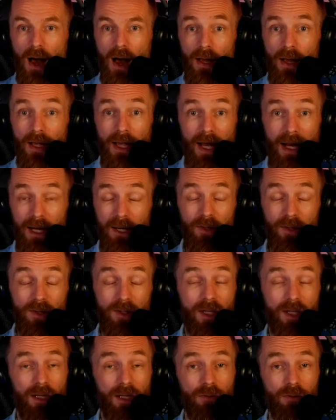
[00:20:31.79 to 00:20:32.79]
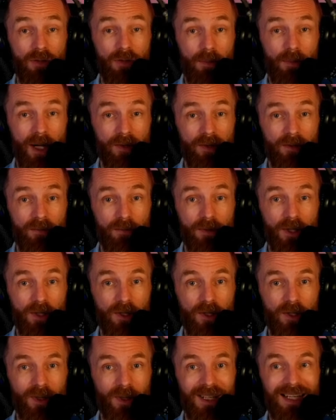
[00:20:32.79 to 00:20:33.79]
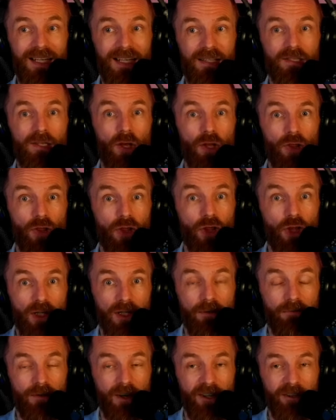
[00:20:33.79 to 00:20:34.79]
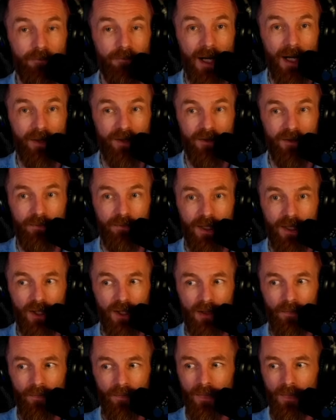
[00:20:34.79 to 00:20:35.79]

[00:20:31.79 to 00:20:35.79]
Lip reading: Yet it doesn't take 3 pounds of pressure, but it takes 35 pounds of pressure.